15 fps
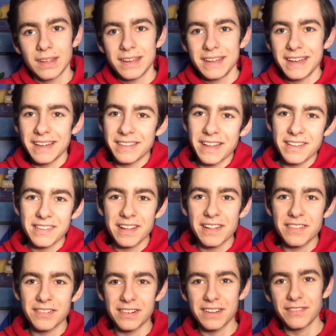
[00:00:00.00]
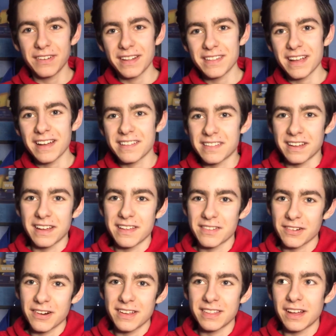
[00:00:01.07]
Yeah, that sounds really fantastic. It's
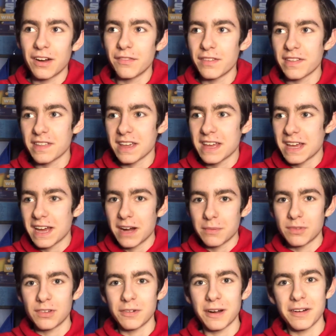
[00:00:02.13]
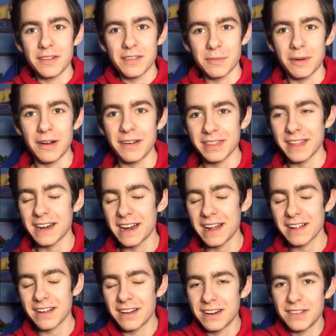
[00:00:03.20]
great that obviously he helped you out as well. I think
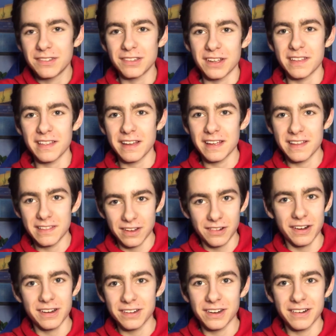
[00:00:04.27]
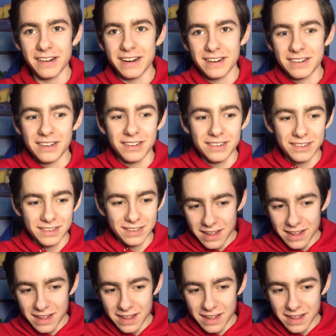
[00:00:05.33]
that kind of shows that he's a great director.